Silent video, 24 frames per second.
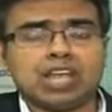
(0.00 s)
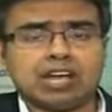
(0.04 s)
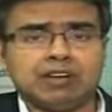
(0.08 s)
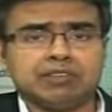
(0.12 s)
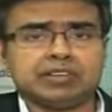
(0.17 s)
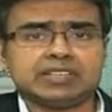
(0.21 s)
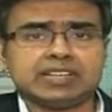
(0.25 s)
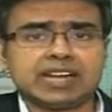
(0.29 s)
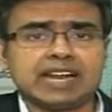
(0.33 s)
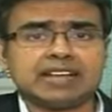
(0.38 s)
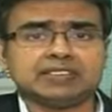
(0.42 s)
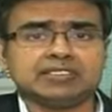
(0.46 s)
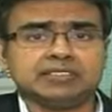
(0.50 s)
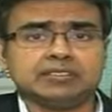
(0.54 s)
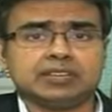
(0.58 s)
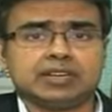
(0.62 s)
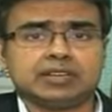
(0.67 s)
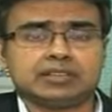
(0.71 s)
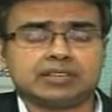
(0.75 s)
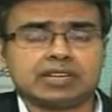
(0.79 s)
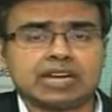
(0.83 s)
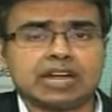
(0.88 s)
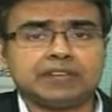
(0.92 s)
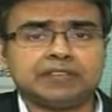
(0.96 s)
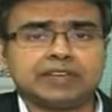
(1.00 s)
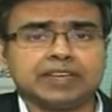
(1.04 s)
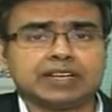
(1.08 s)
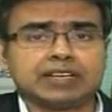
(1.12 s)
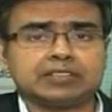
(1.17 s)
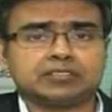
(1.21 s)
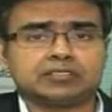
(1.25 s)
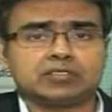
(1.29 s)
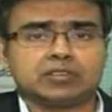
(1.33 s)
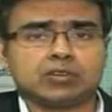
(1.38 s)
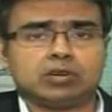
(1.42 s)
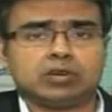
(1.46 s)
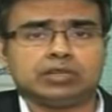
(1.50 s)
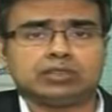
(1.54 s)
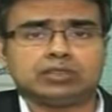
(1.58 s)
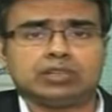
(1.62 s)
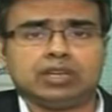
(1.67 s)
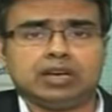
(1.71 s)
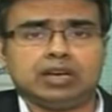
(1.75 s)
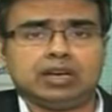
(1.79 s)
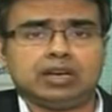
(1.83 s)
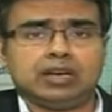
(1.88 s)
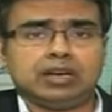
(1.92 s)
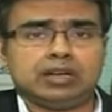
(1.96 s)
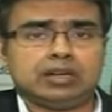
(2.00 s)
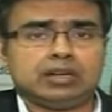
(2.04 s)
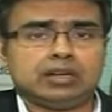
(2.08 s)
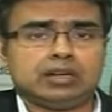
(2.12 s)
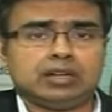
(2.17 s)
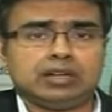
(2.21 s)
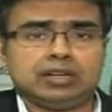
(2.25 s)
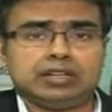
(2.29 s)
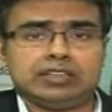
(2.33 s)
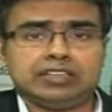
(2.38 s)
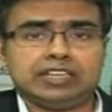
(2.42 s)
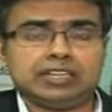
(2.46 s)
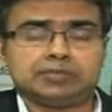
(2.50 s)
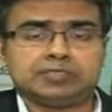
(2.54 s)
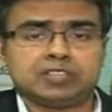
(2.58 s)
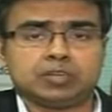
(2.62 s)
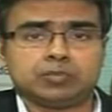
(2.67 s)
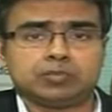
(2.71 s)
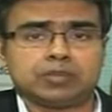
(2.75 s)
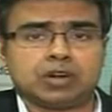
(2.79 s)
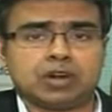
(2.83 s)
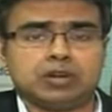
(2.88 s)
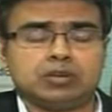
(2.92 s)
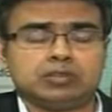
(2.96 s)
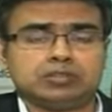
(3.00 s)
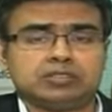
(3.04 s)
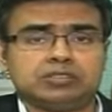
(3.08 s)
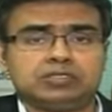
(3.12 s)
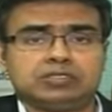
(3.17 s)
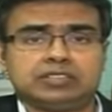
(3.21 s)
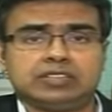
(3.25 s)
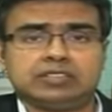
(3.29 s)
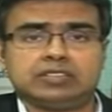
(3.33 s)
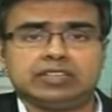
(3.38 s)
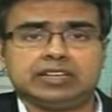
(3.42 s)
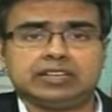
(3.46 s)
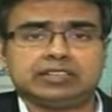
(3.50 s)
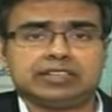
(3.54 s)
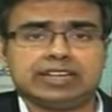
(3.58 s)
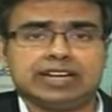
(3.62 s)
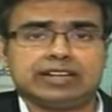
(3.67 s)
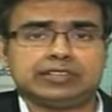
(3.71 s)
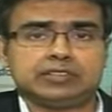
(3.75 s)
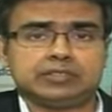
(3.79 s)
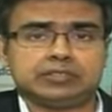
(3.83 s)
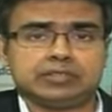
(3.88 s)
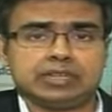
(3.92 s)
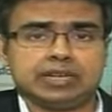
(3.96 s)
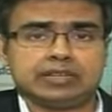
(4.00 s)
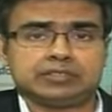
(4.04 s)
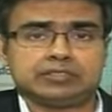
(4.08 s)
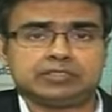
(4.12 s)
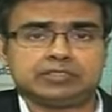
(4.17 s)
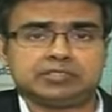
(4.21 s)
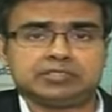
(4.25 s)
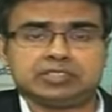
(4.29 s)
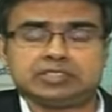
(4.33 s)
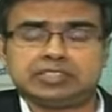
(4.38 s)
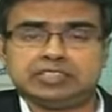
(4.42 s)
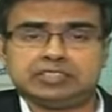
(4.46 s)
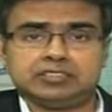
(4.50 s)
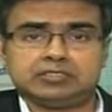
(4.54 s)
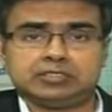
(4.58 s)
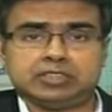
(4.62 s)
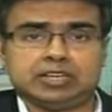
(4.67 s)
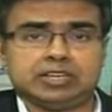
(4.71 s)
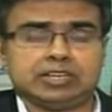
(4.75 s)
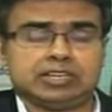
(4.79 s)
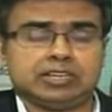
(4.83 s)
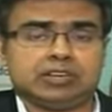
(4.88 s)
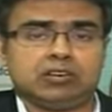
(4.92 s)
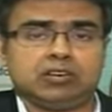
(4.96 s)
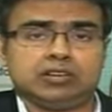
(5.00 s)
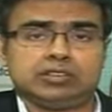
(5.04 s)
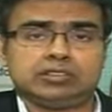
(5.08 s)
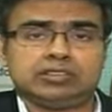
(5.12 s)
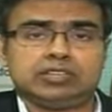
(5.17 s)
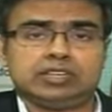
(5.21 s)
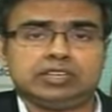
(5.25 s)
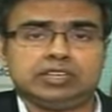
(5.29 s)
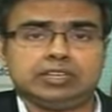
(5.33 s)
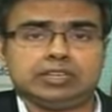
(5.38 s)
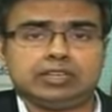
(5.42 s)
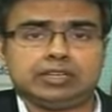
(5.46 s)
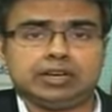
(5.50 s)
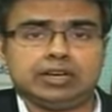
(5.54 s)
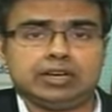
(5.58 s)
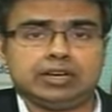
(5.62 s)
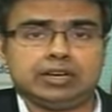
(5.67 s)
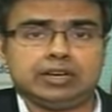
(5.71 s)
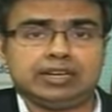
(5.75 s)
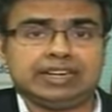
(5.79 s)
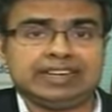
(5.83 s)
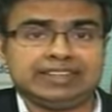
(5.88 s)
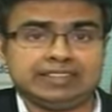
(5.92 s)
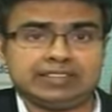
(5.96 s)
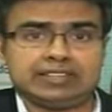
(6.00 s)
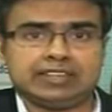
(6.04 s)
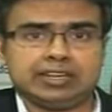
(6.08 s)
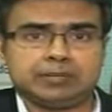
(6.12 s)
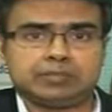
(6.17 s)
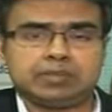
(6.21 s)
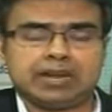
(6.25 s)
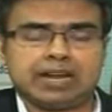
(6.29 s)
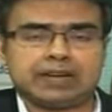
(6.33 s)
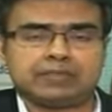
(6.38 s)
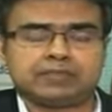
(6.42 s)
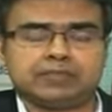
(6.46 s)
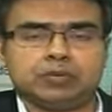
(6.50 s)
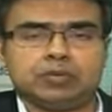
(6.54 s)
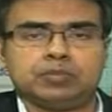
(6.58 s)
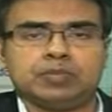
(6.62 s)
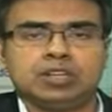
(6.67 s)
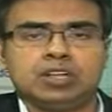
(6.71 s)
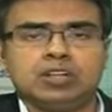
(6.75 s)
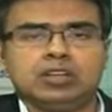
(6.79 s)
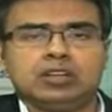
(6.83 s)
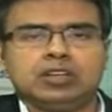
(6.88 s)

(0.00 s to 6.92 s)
Our traffic has grown uh, uh, leaps and bounds in the tier two, tier three cities uh, on the uh, internet platform.